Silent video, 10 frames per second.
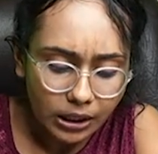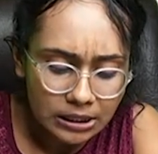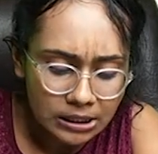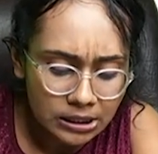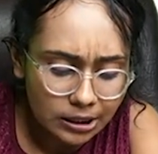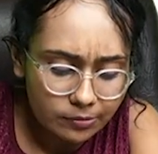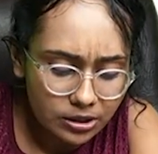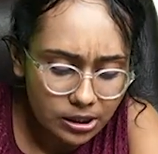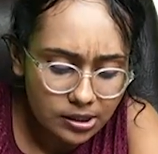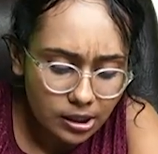Still, I'm
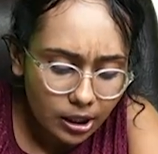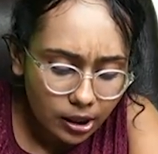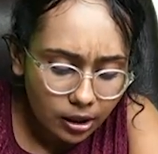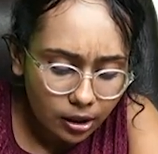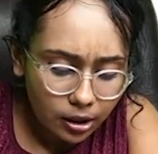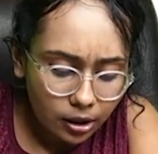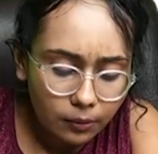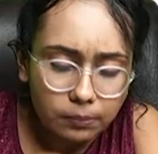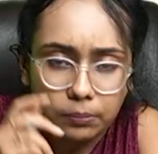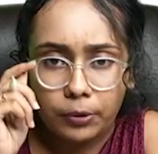just
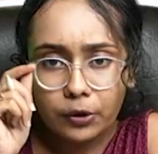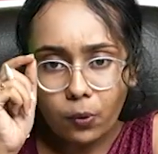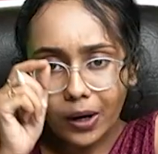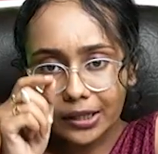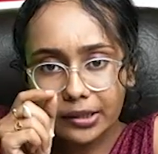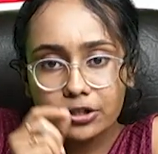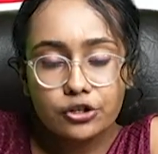putting one thing